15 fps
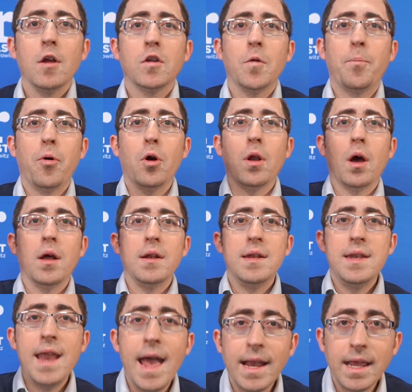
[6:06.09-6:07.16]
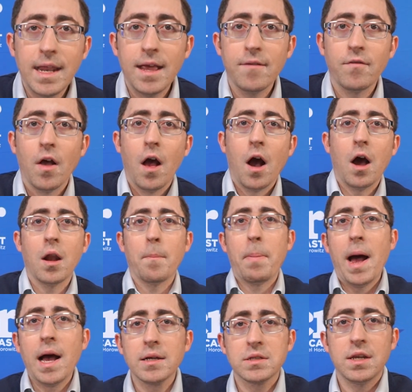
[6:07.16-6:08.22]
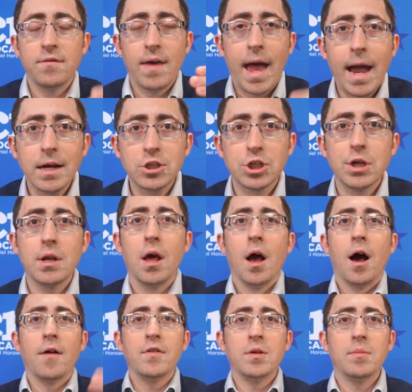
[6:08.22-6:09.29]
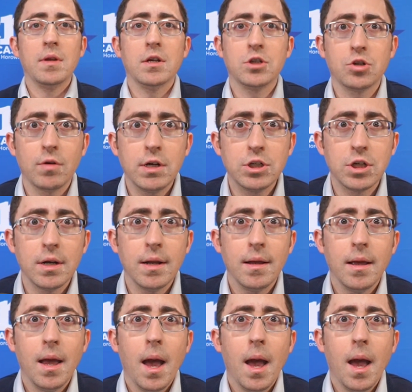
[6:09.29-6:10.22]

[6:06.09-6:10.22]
to put a negative on a positive action of an administration.